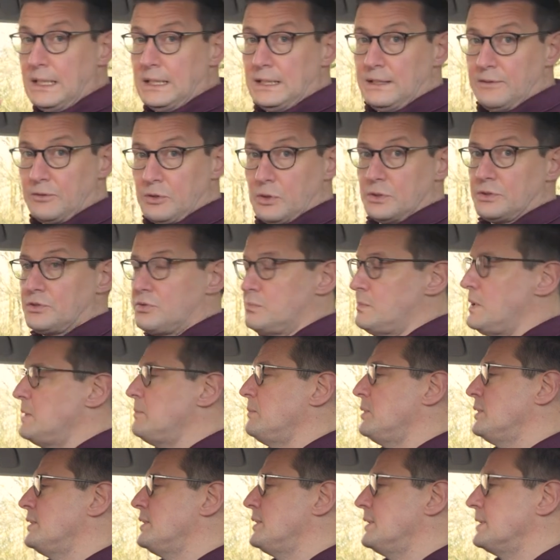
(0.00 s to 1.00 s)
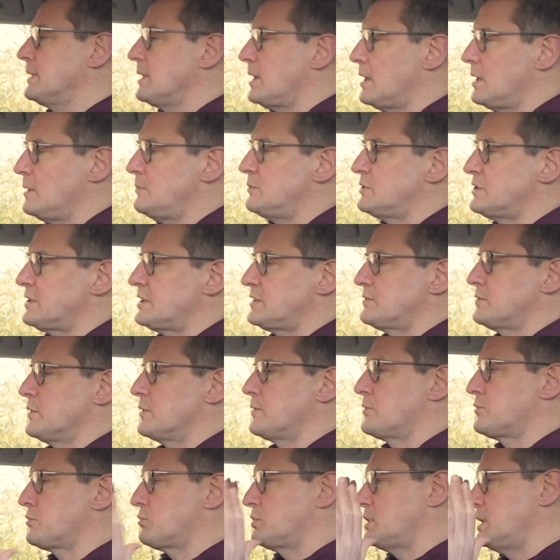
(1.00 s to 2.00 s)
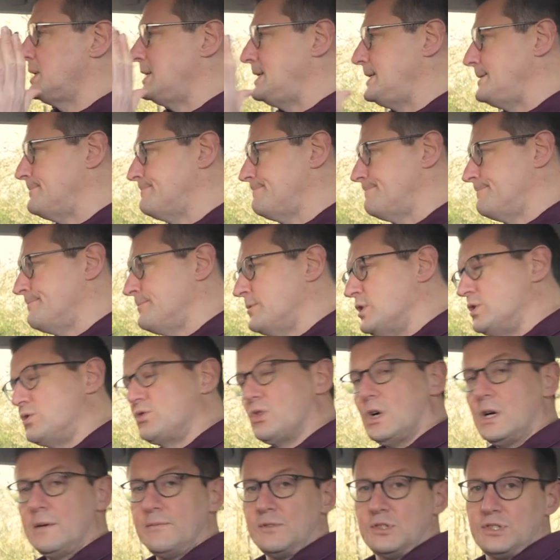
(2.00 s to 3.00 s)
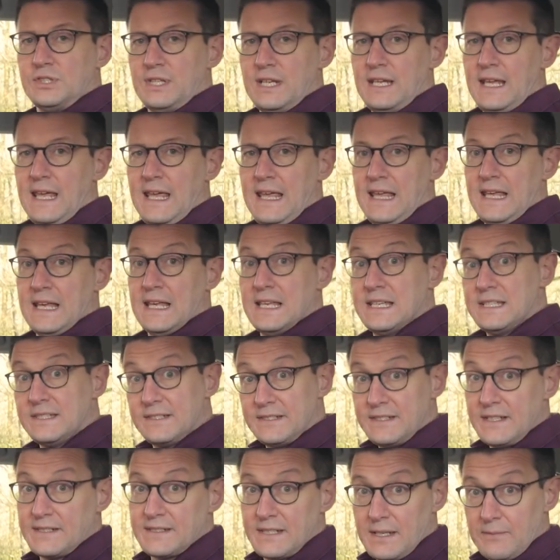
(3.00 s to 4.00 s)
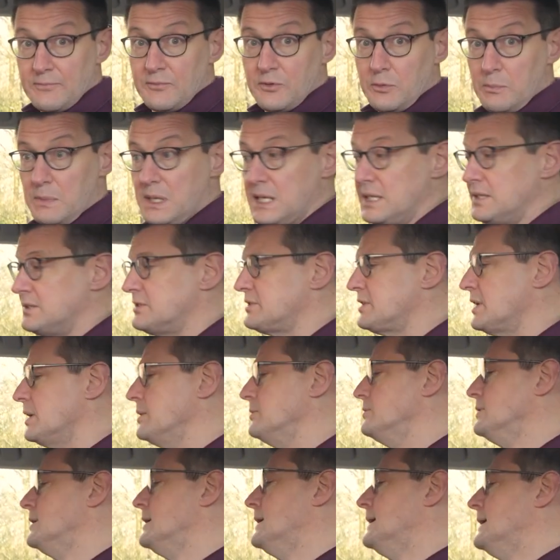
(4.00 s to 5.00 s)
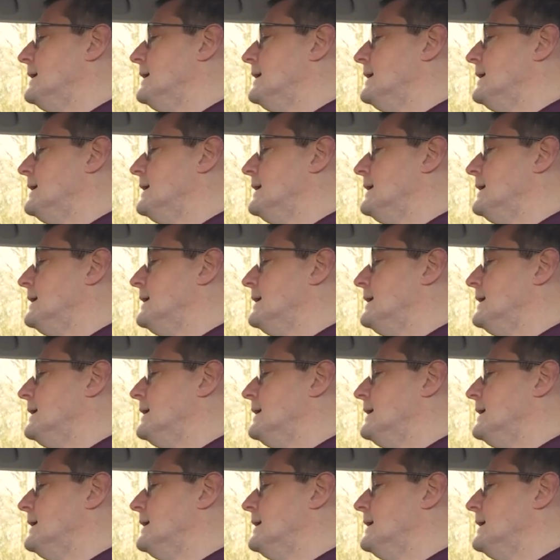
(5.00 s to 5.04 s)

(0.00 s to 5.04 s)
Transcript: You've got to remember that I'm 6'3", the driver's seat here is set up for me, so